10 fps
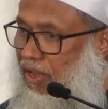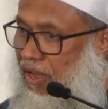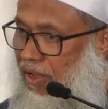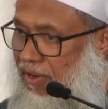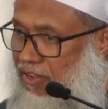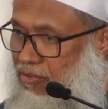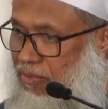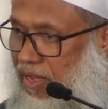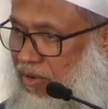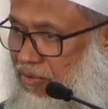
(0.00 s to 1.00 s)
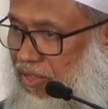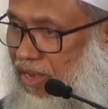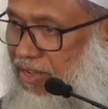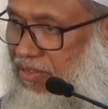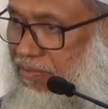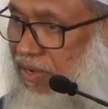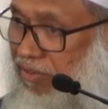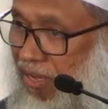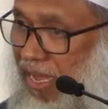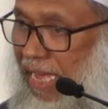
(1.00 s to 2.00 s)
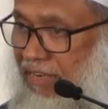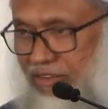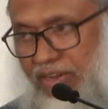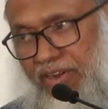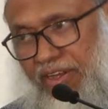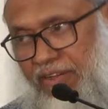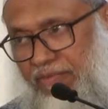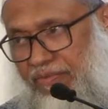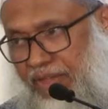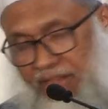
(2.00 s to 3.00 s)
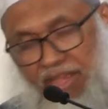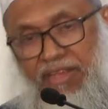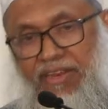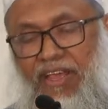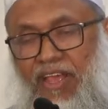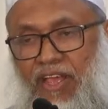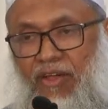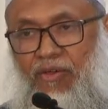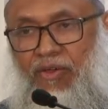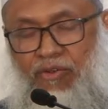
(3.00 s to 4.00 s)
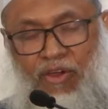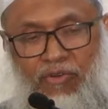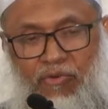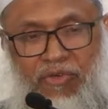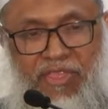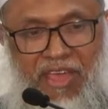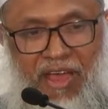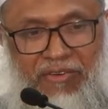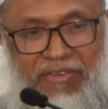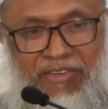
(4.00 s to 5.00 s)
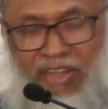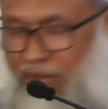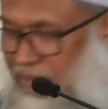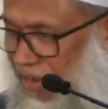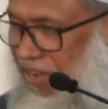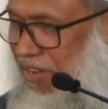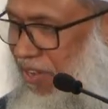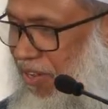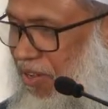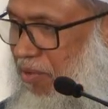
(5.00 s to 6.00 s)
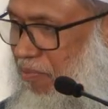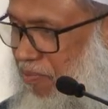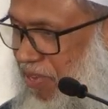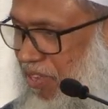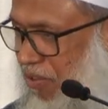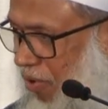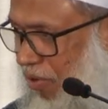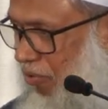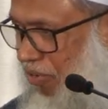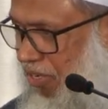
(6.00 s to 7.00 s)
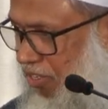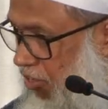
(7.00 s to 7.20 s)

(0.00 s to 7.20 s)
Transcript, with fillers: Allah subhanahu wa ta'ala's pleasure and Jannah. Again, not without deliberately missing all good deeds